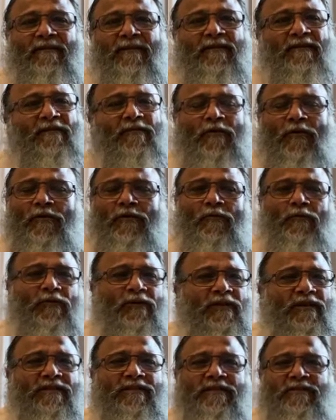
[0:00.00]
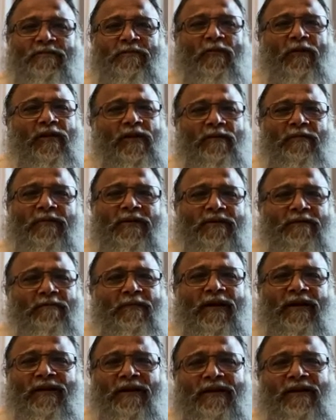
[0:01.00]
Is not only this body, breath,
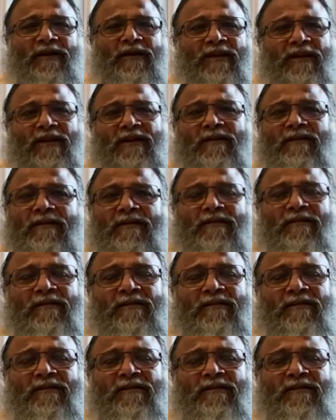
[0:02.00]
mind, intellect.